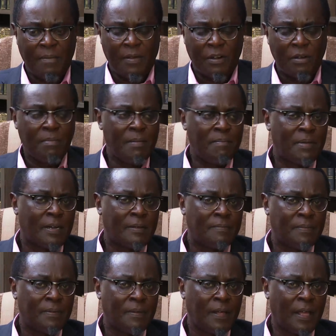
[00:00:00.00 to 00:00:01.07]
remember
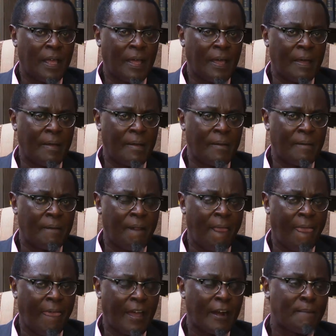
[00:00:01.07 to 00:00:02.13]

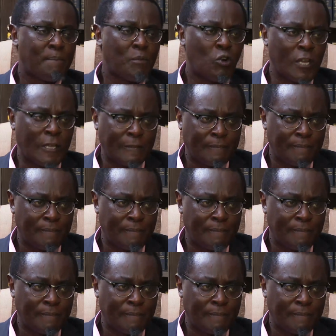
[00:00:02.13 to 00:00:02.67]
Arap Moi